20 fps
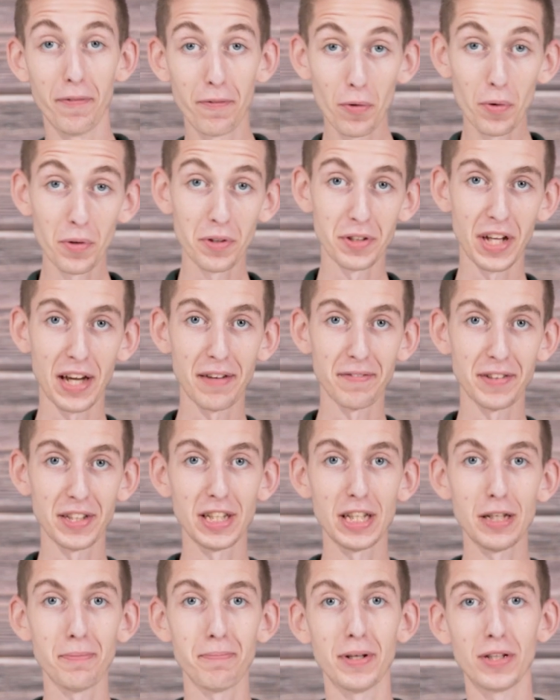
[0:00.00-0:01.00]
Before diving
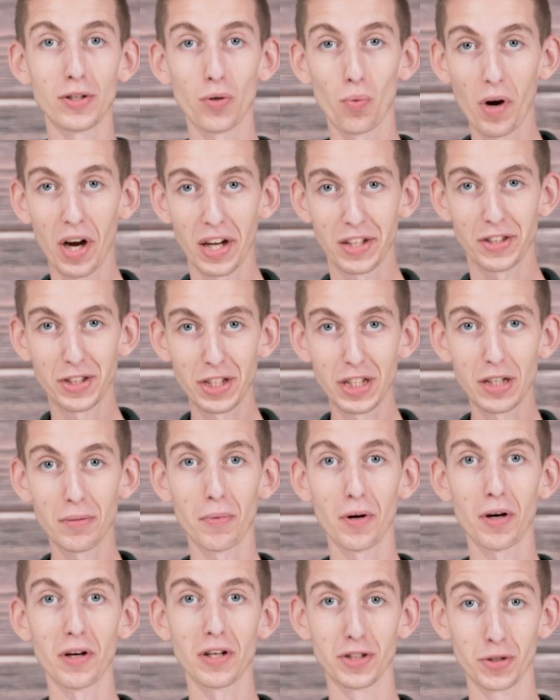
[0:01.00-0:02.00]
deep into why
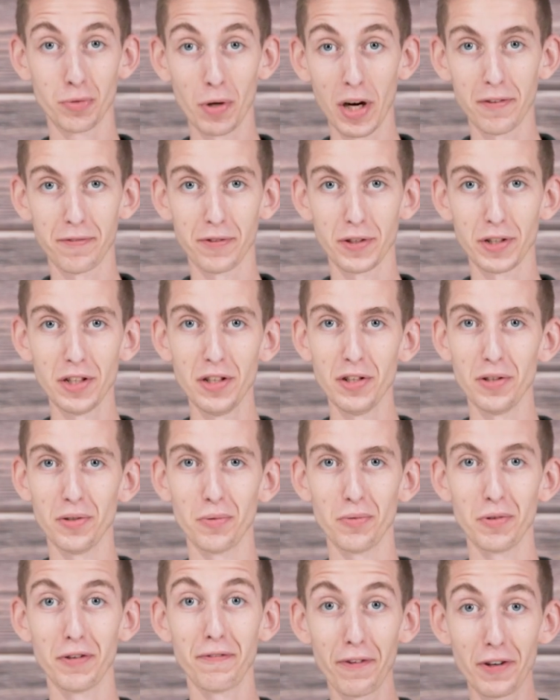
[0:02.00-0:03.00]
DMR is right for you,
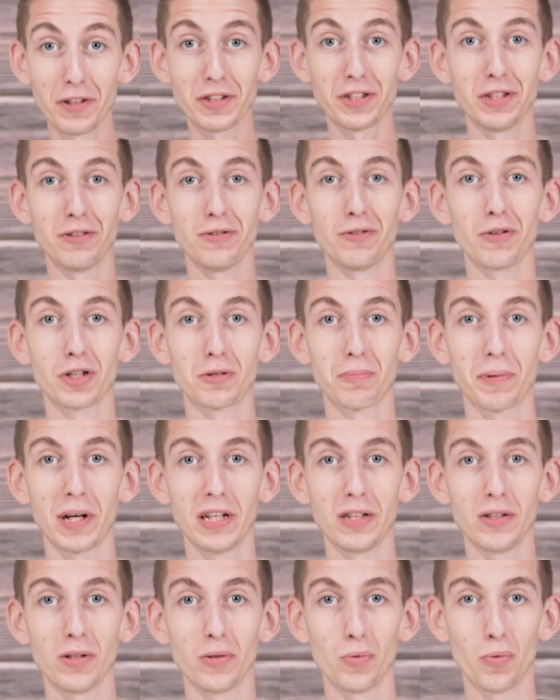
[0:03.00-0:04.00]
we first need to
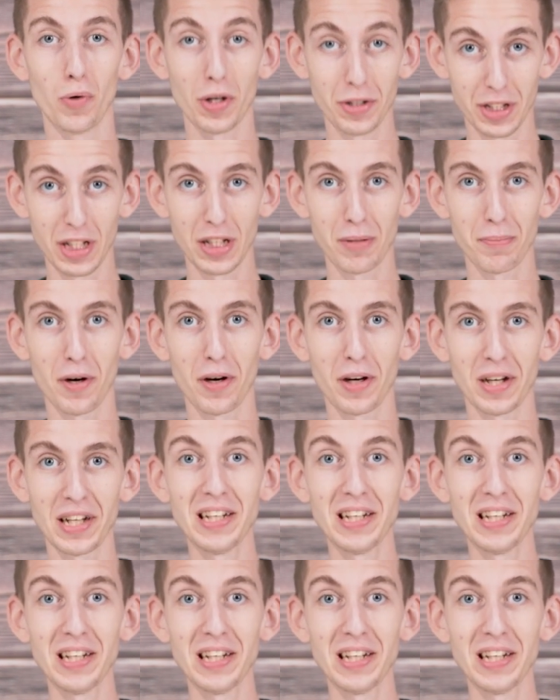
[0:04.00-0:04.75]
explain what DMR